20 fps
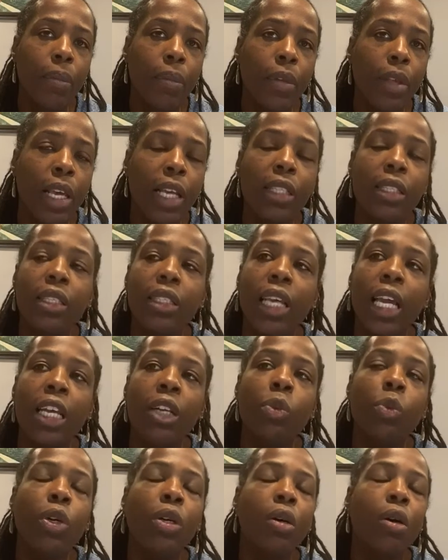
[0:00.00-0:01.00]
And Satan
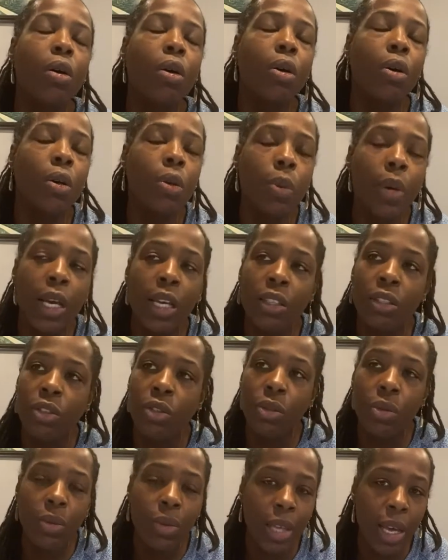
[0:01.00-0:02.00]
will always
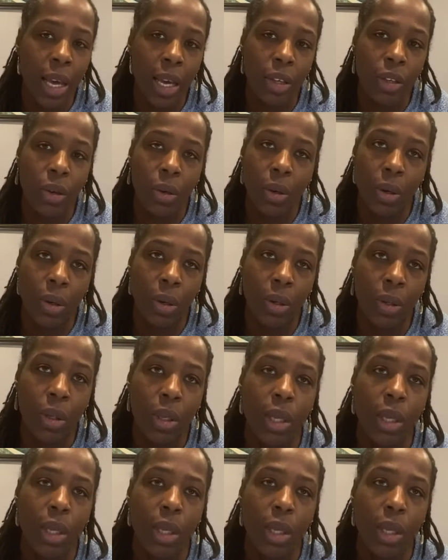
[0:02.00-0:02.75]
do that, y'all.